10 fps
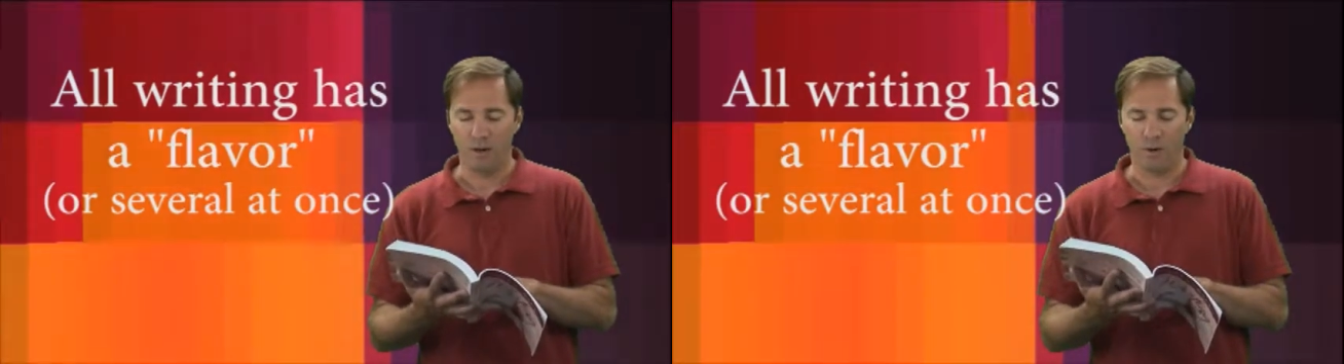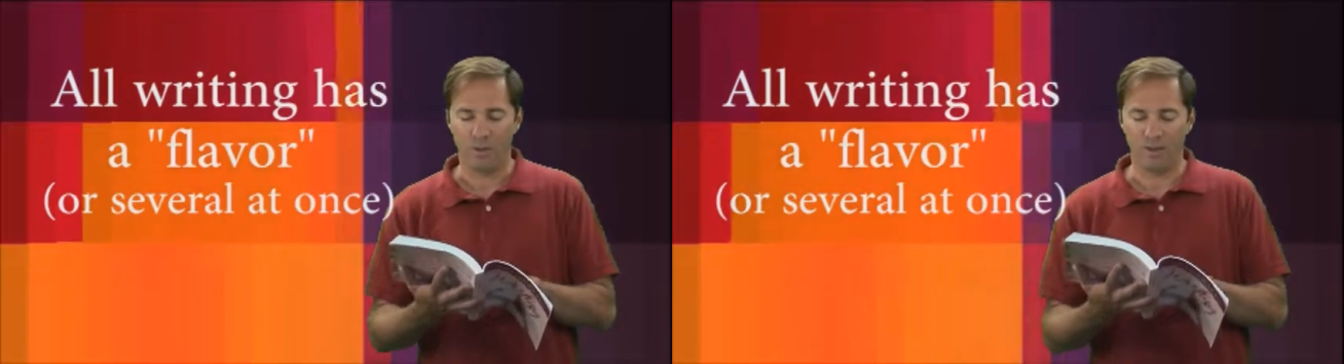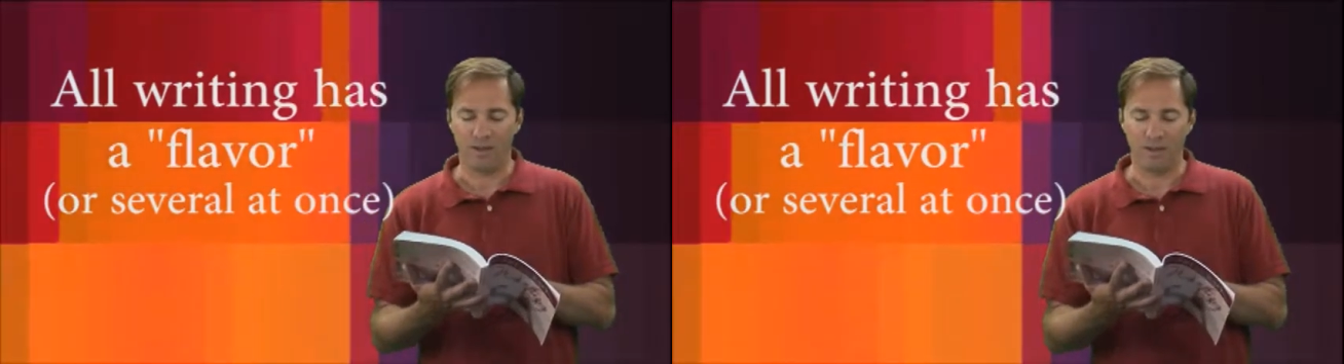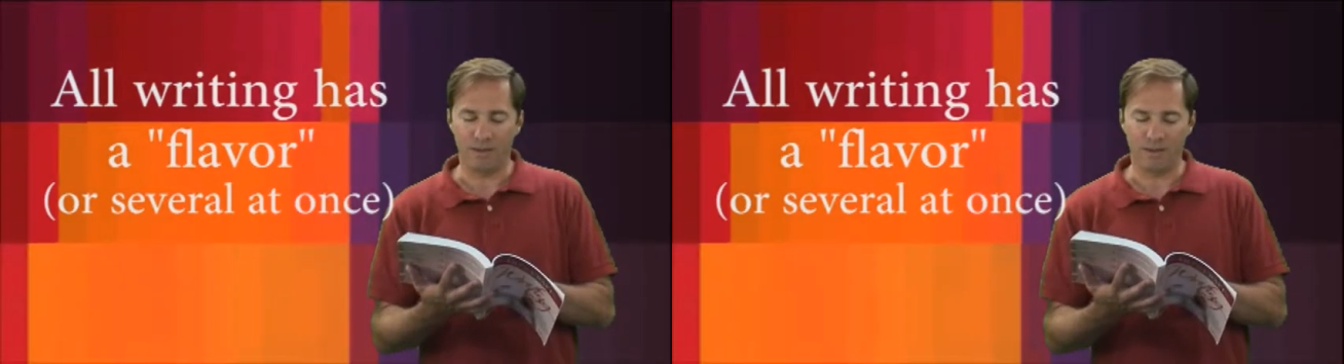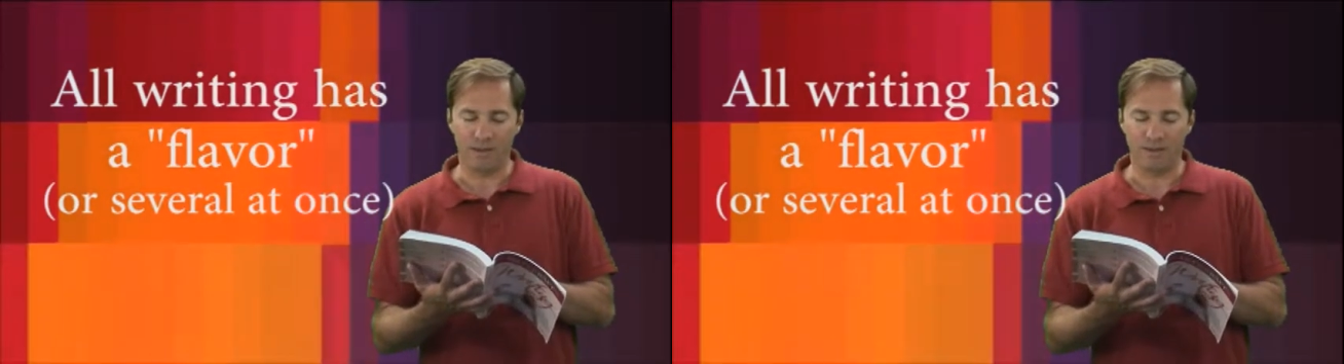Or is it
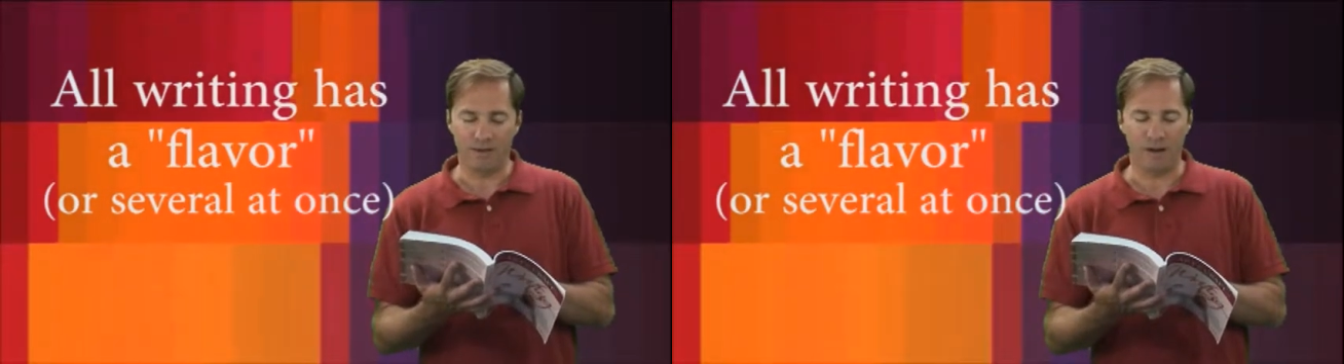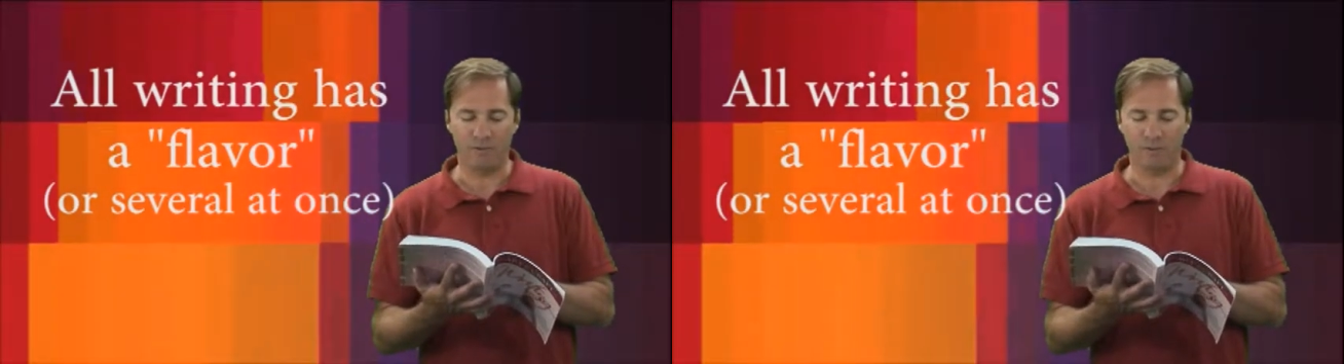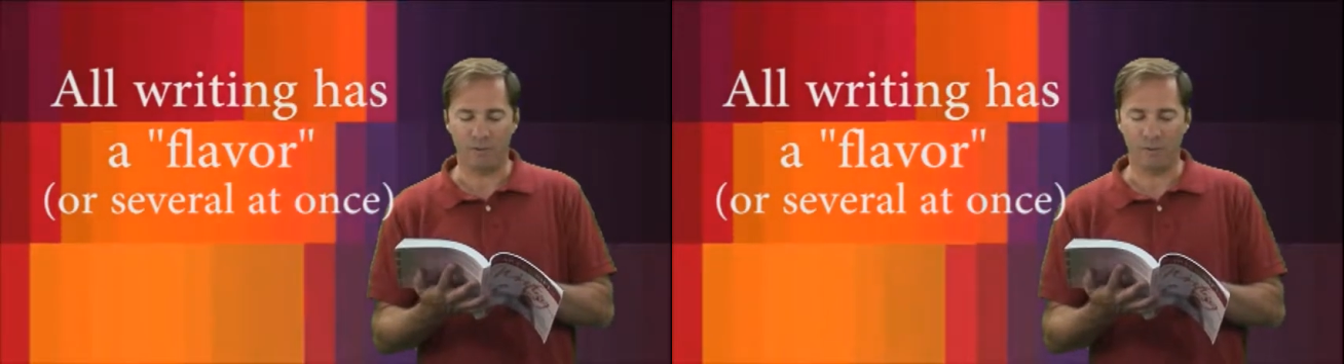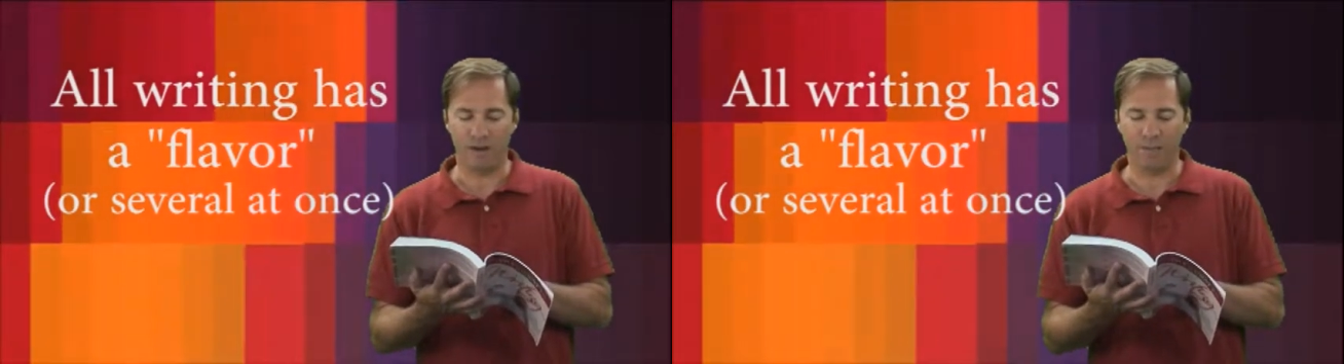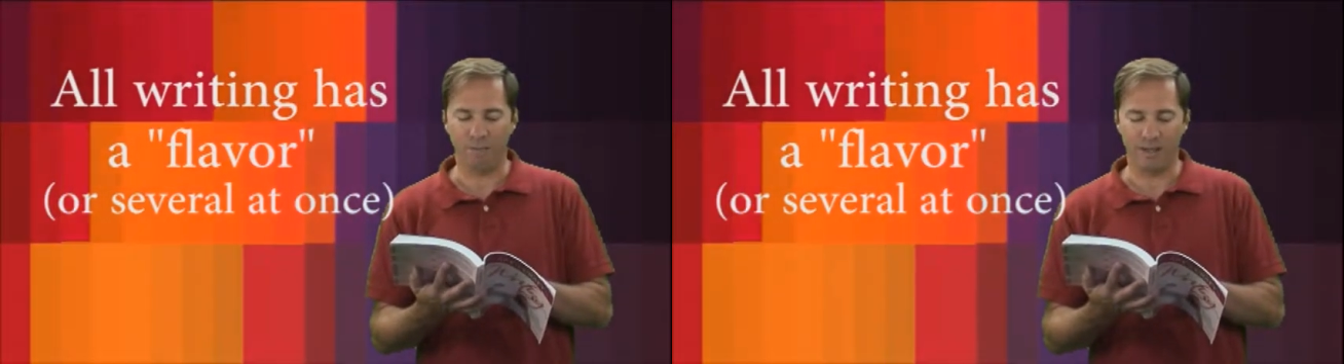thick and tough,
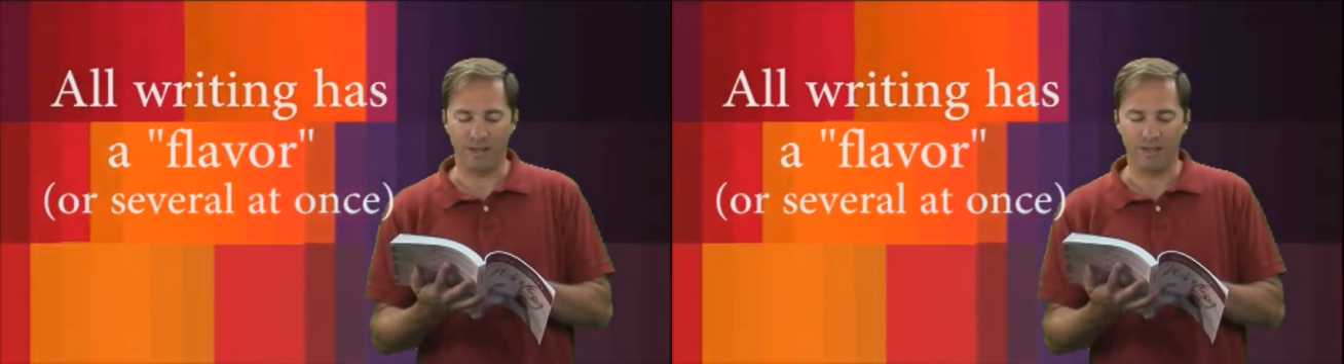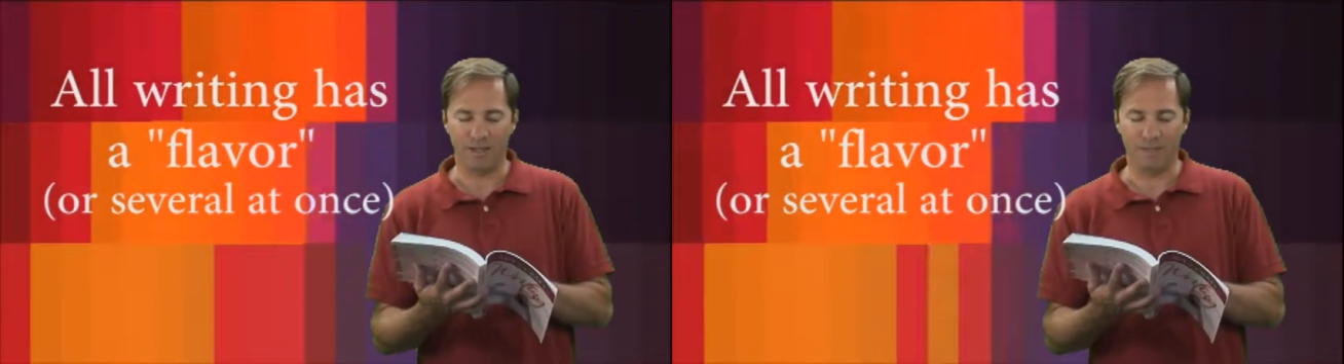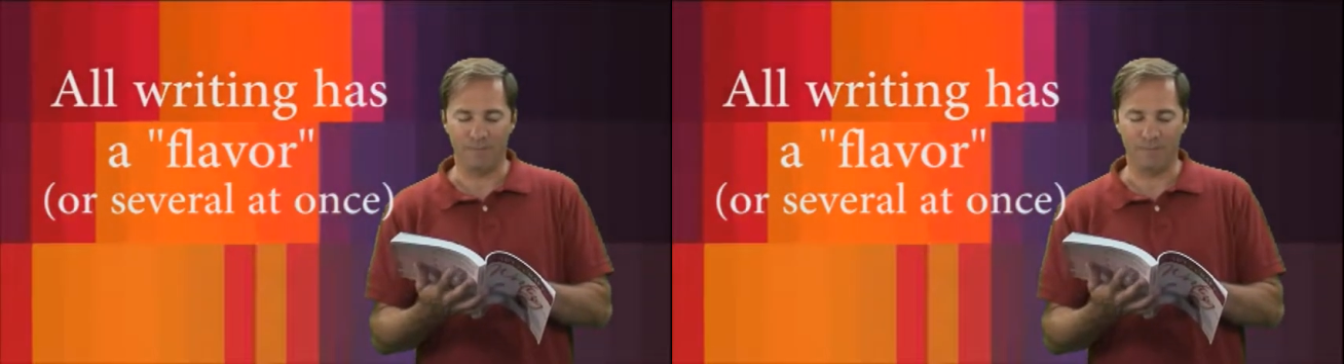requiring plenty